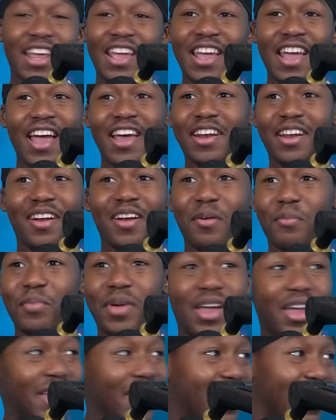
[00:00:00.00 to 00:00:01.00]
it ended up
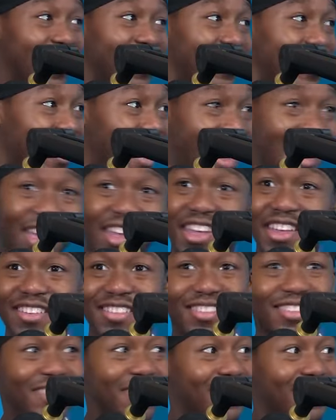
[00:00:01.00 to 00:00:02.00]
being like
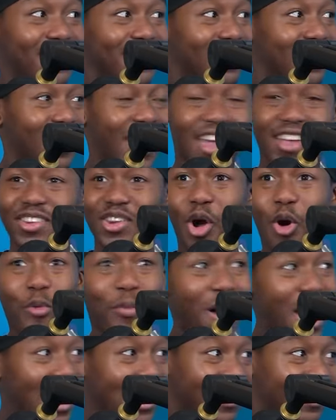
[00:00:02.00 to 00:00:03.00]
he's like
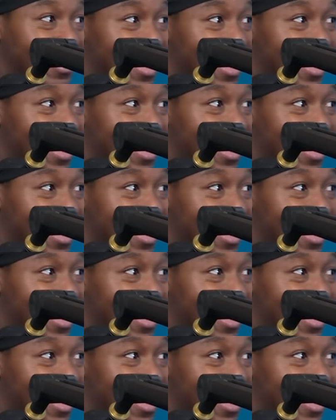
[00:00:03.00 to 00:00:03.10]
nobody's